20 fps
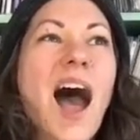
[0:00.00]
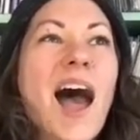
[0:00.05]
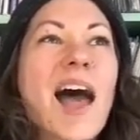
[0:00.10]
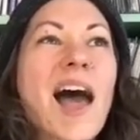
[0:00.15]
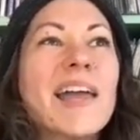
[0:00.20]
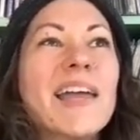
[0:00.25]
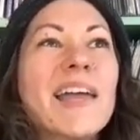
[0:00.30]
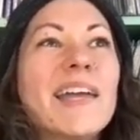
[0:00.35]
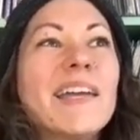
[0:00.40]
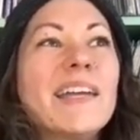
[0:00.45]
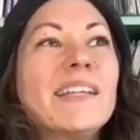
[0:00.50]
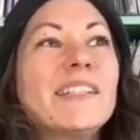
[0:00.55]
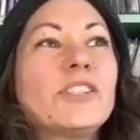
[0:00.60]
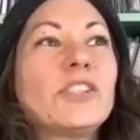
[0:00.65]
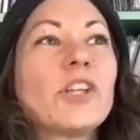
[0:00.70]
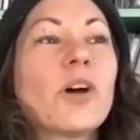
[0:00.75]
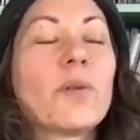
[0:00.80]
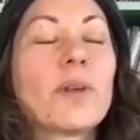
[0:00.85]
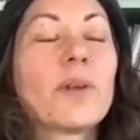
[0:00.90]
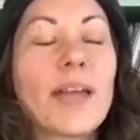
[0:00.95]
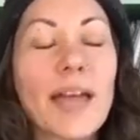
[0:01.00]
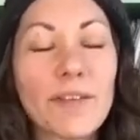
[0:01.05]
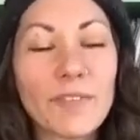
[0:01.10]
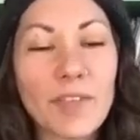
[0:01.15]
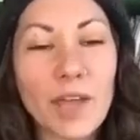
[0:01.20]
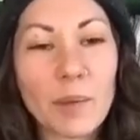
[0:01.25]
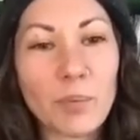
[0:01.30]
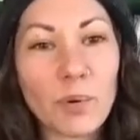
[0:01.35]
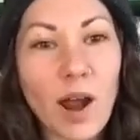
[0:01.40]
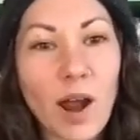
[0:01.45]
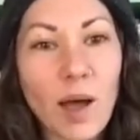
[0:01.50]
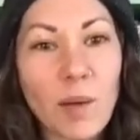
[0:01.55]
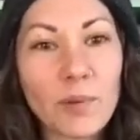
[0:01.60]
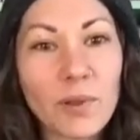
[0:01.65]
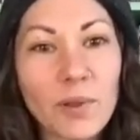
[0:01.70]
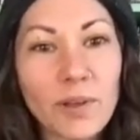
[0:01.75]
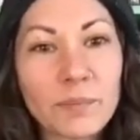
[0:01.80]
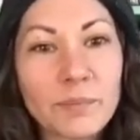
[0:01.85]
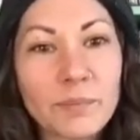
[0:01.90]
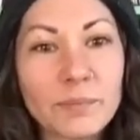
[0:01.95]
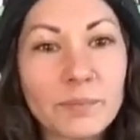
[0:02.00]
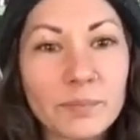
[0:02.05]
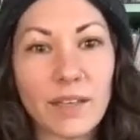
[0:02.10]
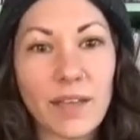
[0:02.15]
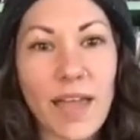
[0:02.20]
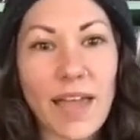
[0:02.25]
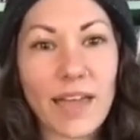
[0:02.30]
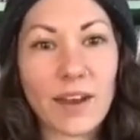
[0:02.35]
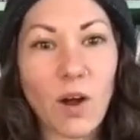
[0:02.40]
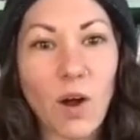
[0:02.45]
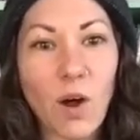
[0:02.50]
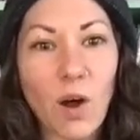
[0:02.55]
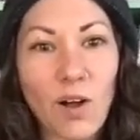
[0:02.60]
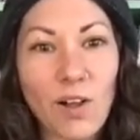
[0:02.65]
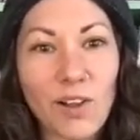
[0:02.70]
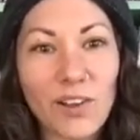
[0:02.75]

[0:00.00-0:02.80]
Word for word: I don't have irrelevant? that problem. Oh, okay, so